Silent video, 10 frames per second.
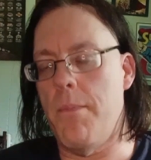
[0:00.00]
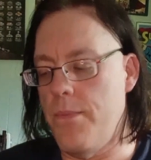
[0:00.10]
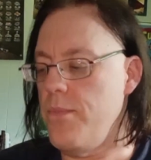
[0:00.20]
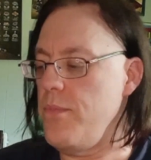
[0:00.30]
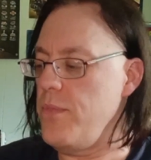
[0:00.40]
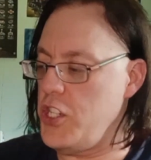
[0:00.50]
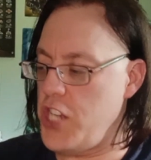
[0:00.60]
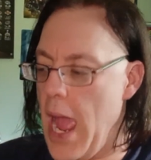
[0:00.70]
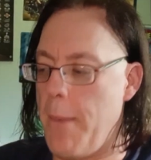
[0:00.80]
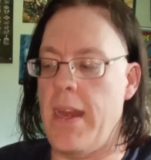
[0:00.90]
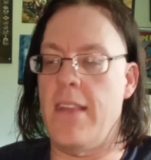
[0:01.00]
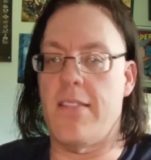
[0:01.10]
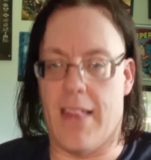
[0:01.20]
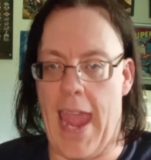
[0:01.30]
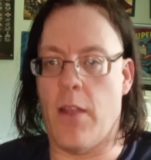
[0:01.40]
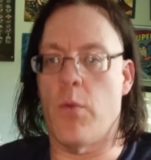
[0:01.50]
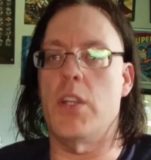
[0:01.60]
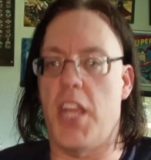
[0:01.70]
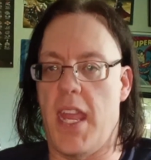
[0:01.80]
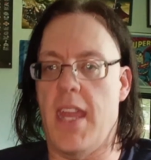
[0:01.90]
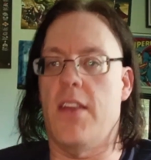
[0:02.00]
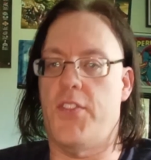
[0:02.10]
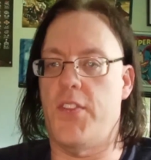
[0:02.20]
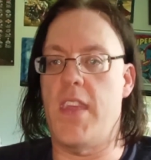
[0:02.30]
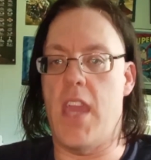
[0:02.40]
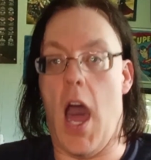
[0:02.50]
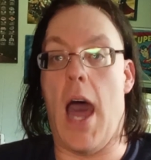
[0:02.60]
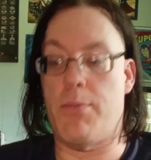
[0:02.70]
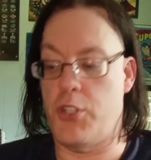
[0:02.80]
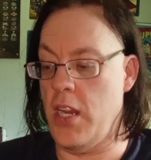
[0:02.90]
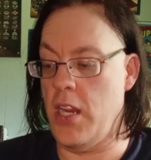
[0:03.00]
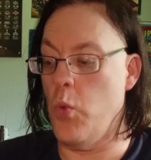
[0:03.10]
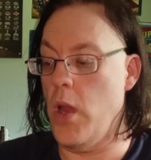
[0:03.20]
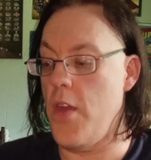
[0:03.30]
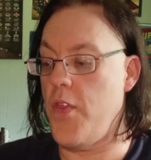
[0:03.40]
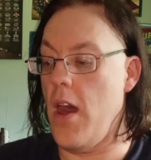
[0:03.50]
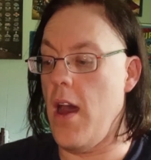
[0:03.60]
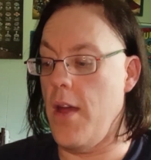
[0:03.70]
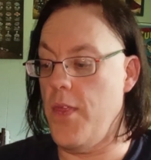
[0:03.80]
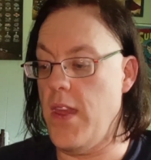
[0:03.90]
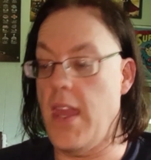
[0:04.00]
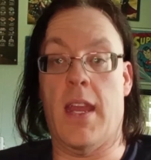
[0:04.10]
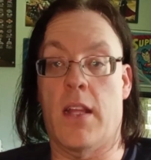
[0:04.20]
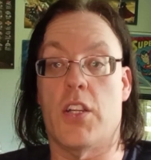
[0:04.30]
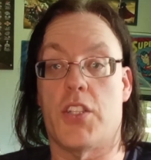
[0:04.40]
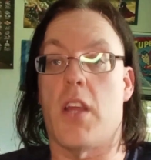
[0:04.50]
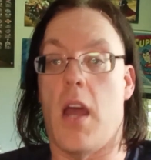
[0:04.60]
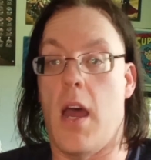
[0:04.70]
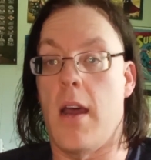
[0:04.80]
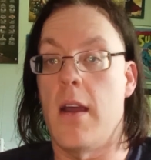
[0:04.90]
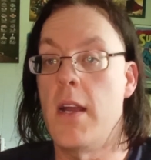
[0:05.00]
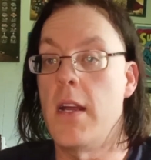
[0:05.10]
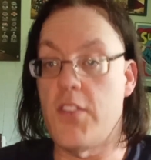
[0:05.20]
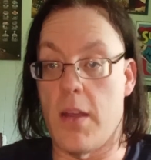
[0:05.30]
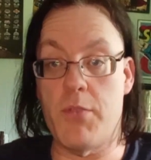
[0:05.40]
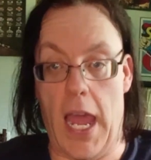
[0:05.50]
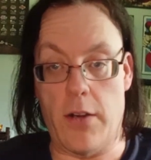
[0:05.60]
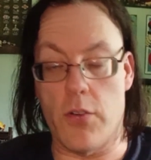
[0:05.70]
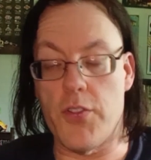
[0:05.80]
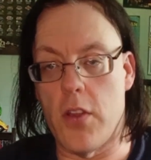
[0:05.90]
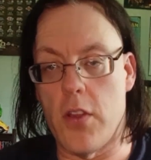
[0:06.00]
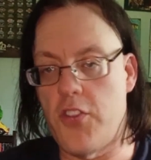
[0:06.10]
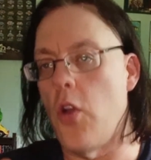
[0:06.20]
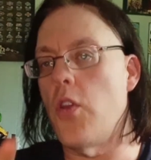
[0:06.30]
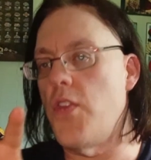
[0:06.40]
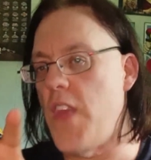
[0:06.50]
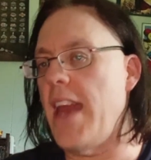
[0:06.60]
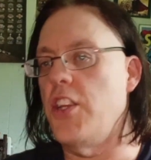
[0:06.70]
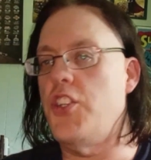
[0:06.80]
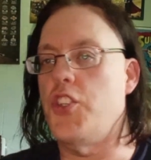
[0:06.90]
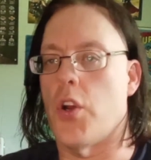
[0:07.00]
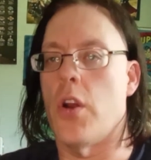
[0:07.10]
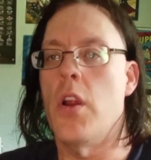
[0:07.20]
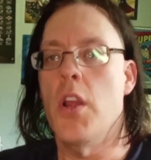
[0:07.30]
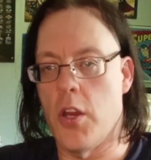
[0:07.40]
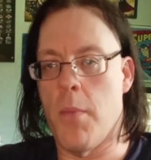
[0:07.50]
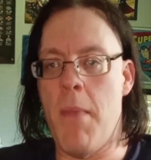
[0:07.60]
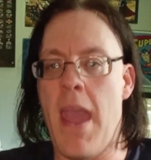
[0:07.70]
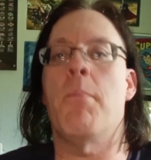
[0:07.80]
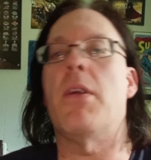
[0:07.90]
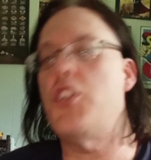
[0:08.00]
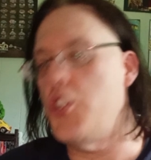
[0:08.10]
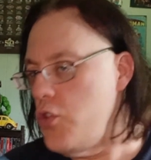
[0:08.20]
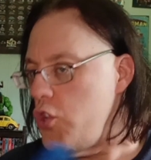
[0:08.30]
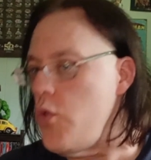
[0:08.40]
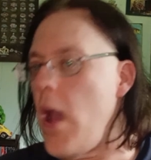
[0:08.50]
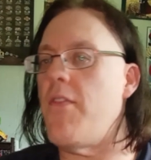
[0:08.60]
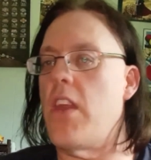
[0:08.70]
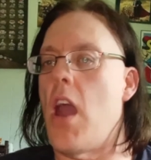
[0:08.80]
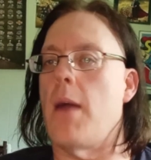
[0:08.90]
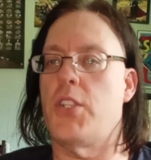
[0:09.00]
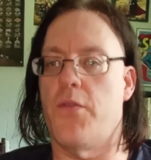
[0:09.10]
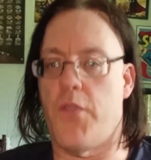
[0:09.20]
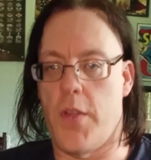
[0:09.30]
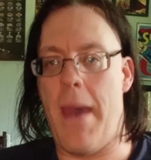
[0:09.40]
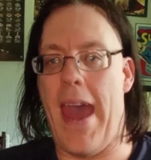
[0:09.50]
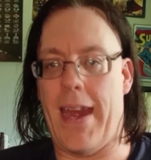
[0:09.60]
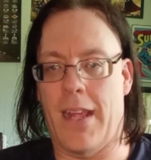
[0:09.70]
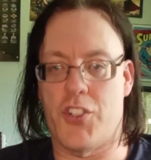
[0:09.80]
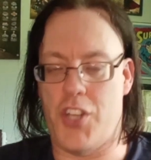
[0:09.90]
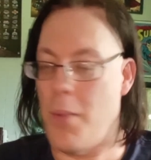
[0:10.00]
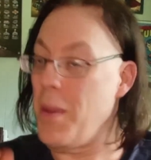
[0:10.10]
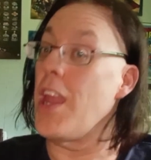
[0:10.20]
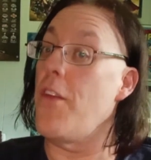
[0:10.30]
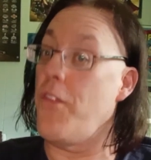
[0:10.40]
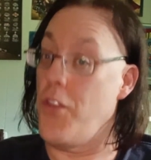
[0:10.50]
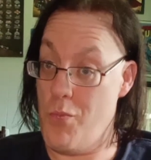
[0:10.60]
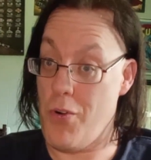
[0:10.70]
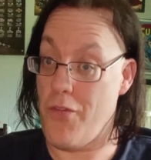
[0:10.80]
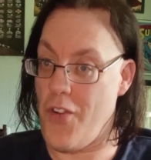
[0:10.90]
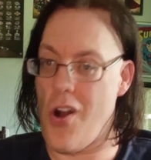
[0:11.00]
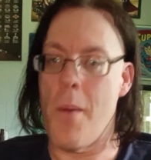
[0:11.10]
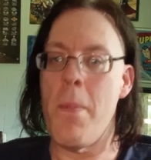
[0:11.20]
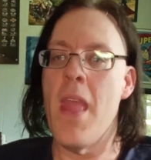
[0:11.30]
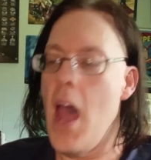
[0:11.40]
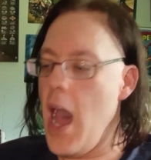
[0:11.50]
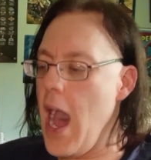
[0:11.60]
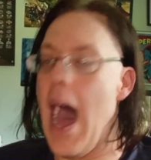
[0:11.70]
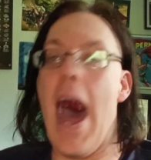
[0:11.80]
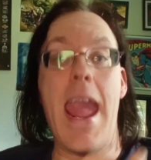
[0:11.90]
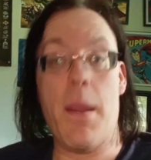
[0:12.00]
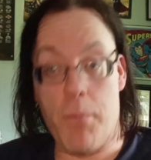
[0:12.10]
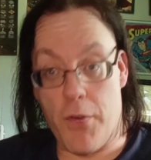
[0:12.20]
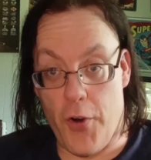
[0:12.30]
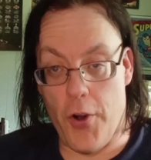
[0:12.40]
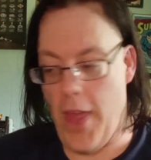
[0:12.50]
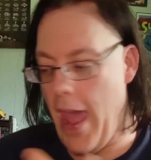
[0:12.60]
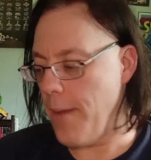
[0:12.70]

The Japanese language is the option with the English subtitles. So that is your main, but you do have the option for the bad English dubbing if you prefer. I prefer that.